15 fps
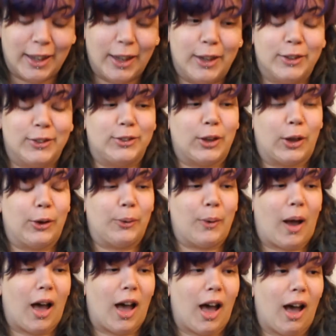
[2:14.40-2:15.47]

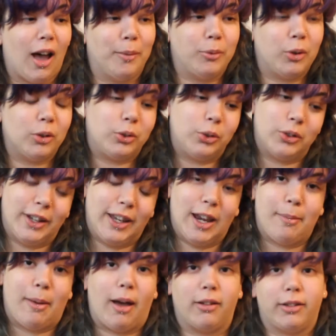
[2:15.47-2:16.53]
So I'm not talking
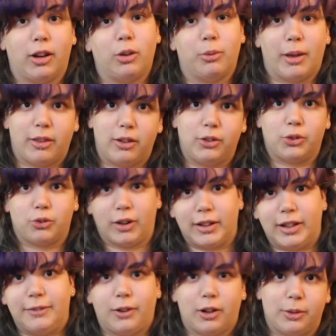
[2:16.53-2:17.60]
about, you know, whether you
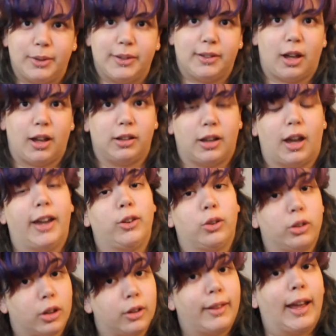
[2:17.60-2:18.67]
strictly follow a style guide,
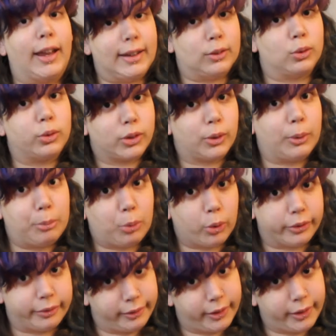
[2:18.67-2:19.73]
although that is also
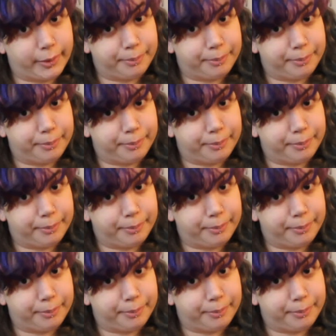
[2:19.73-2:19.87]
important.